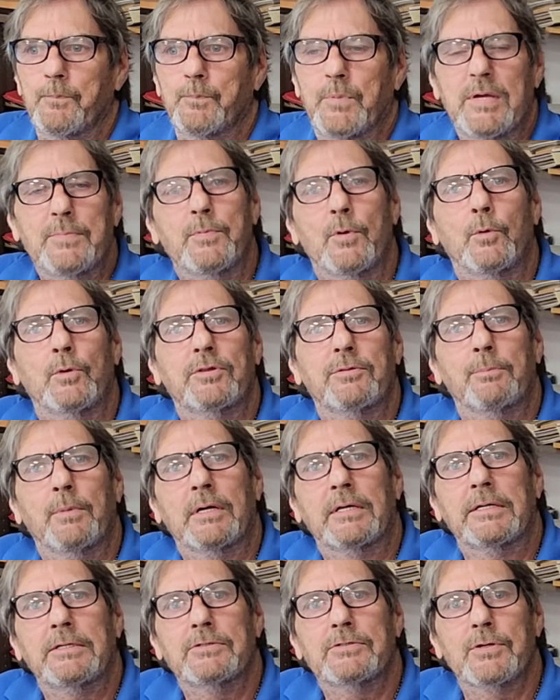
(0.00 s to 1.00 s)
people with
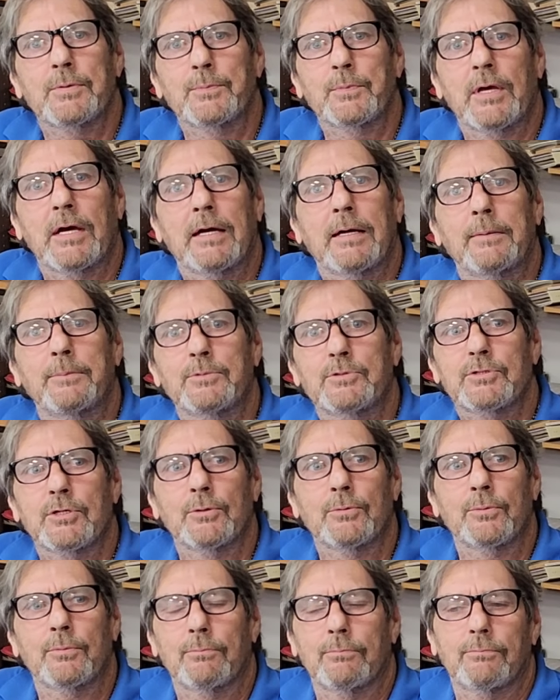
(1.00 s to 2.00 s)
money sometimes
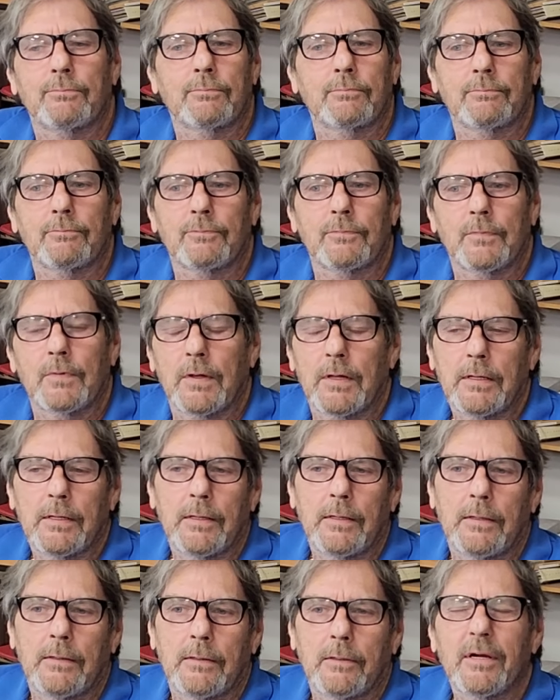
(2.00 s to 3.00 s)

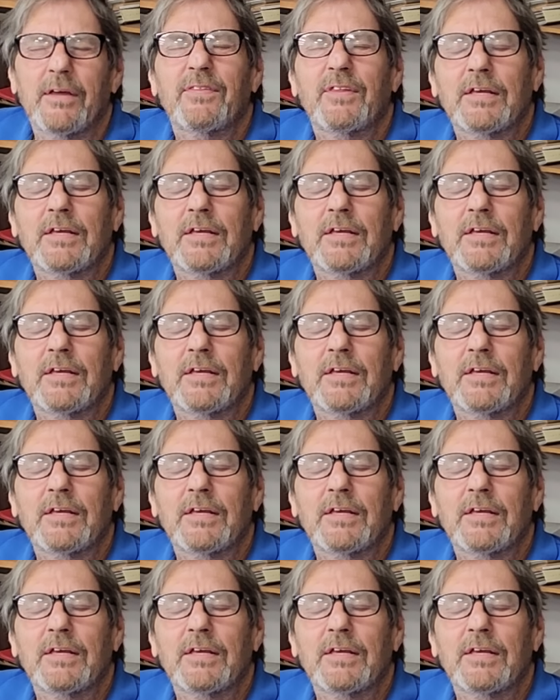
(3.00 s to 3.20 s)
I